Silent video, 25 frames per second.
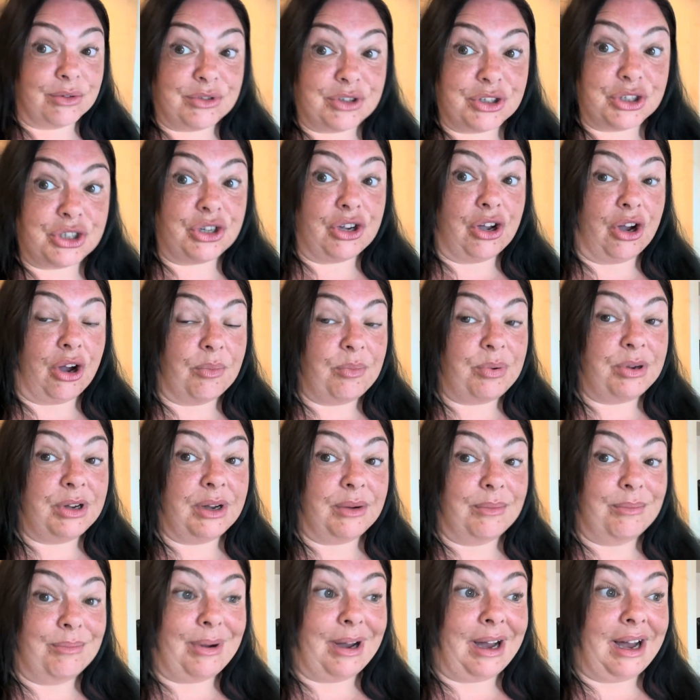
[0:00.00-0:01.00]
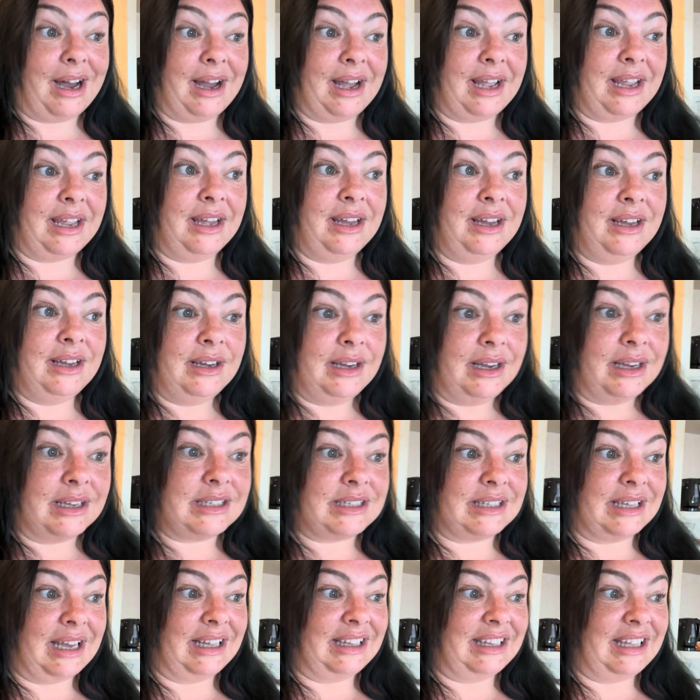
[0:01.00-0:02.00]
the shop and buy a
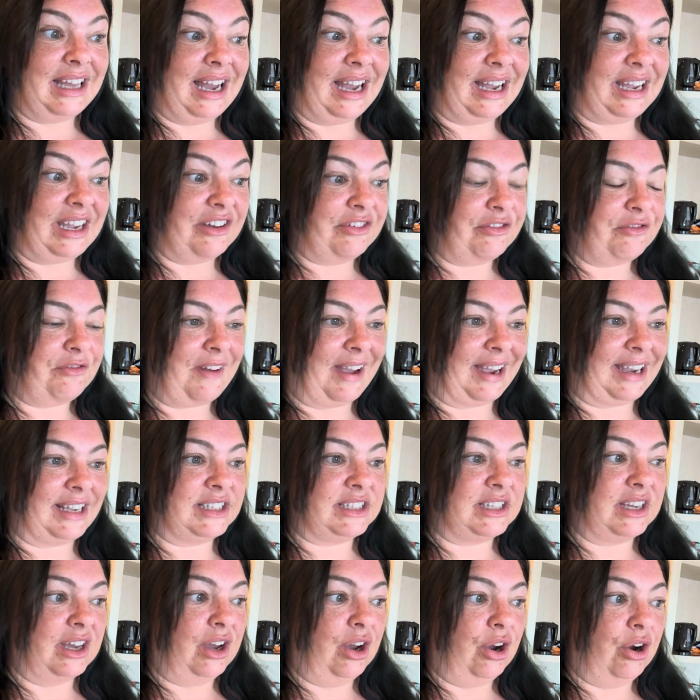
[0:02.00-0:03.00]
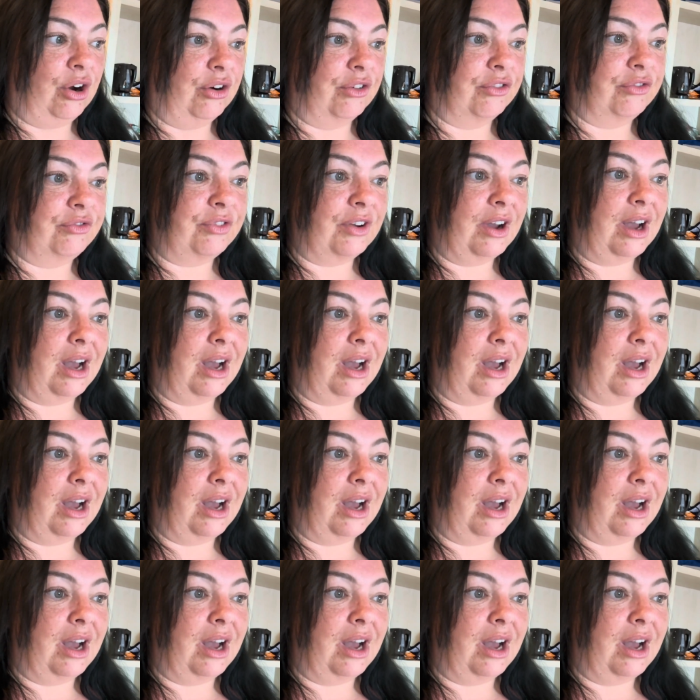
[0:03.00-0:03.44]
slightly higher factor of